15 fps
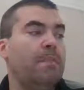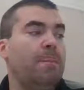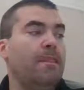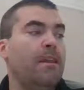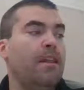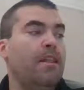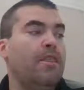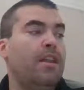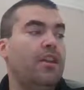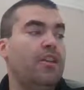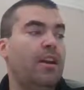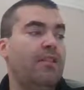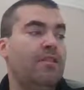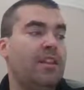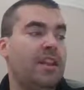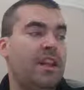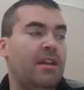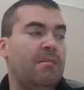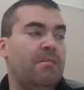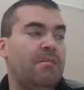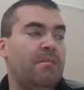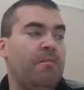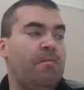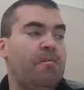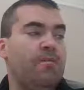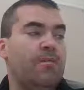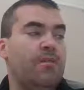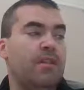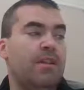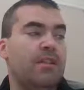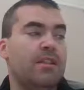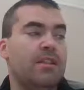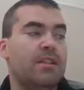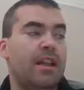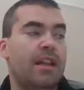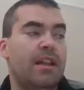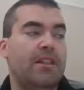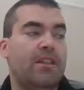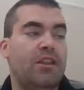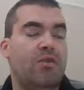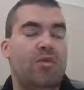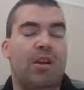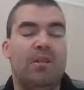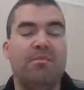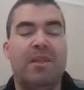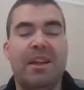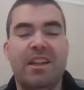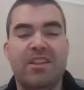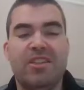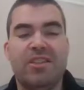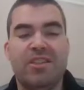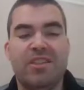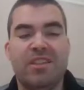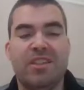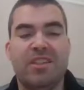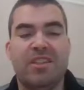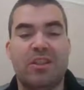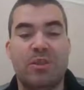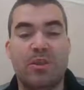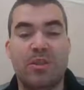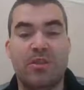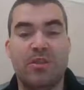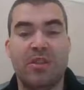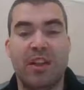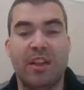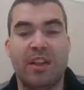Okay, then you have the name. And this is anything you want. Make sure it's